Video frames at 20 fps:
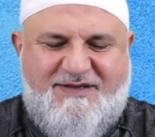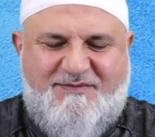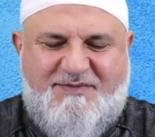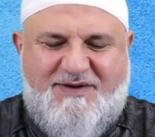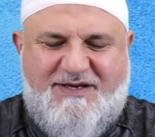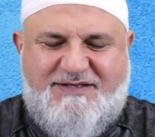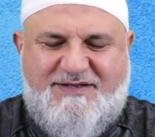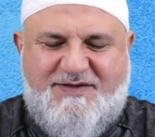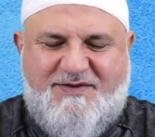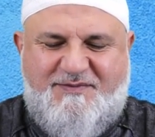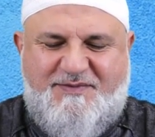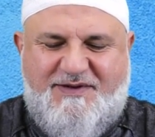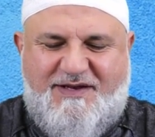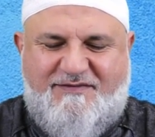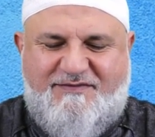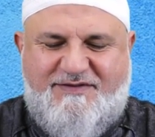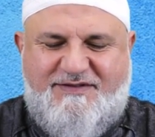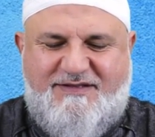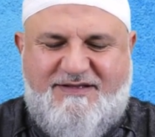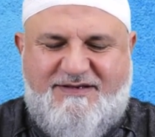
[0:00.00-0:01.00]
My dear
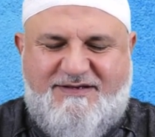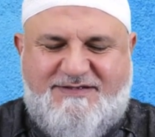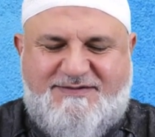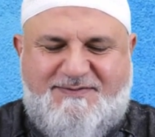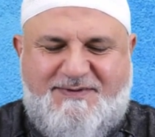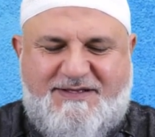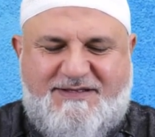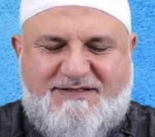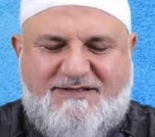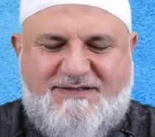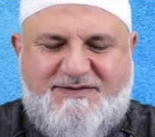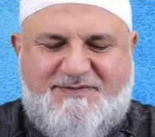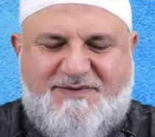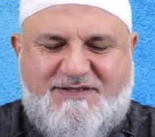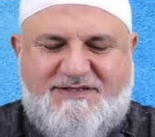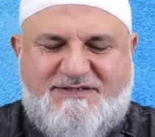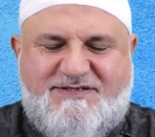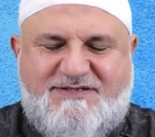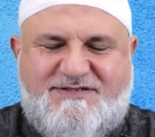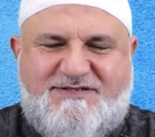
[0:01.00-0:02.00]
beloved, respected
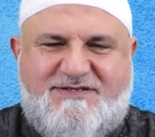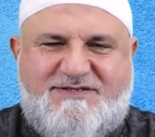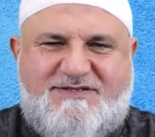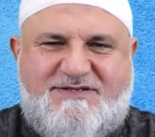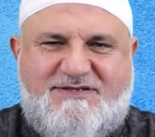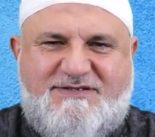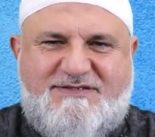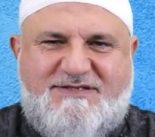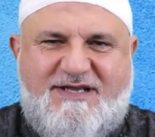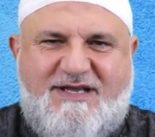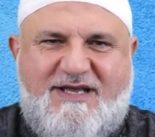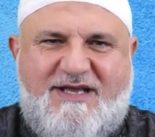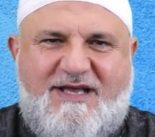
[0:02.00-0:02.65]
brothers and sisters,